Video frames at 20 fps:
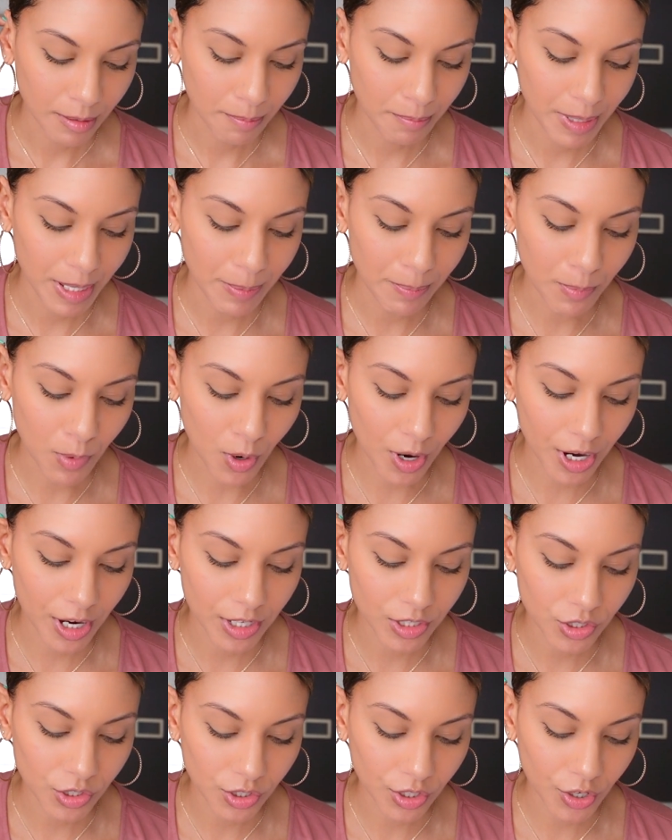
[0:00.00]
Be more
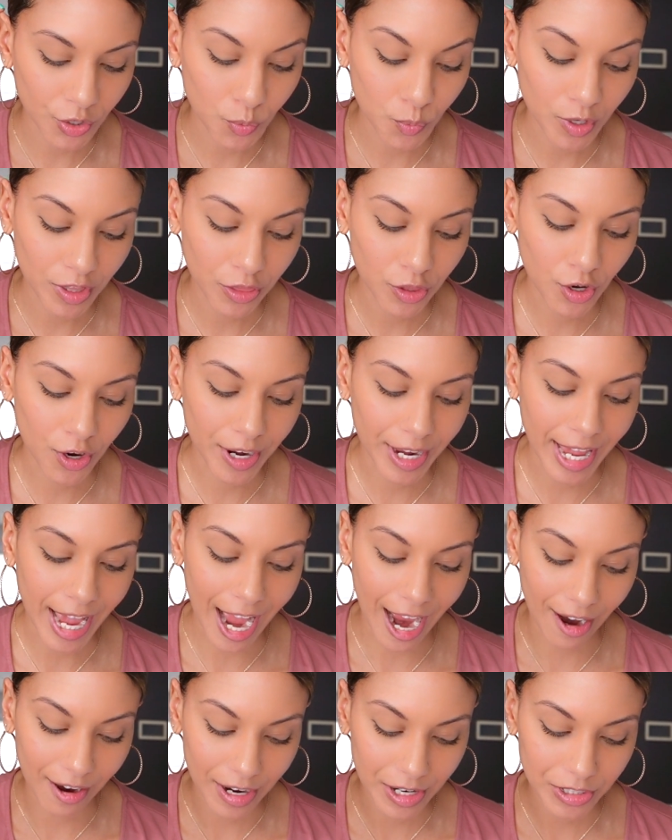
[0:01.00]
concerned with your
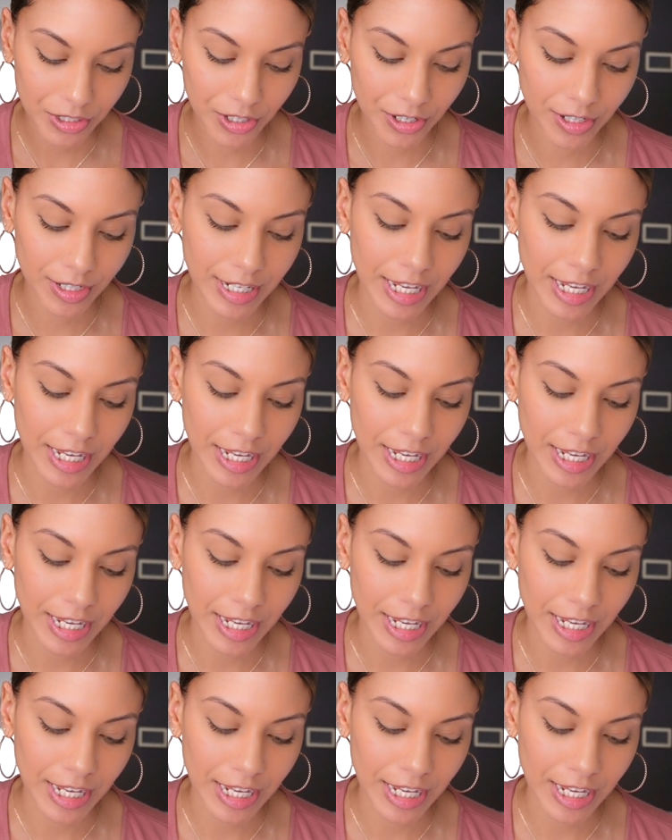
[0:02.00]
character